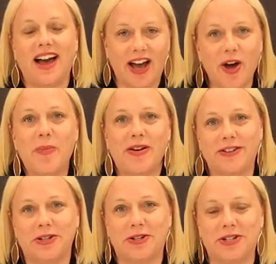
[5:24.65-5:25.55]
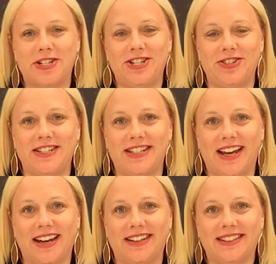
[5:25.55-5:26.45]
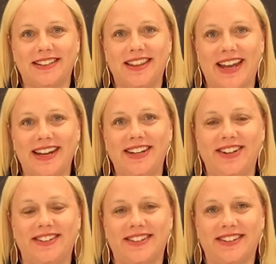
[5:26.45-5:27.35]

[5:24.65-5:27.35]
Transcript: I hope I've encouraged you today. Thank you.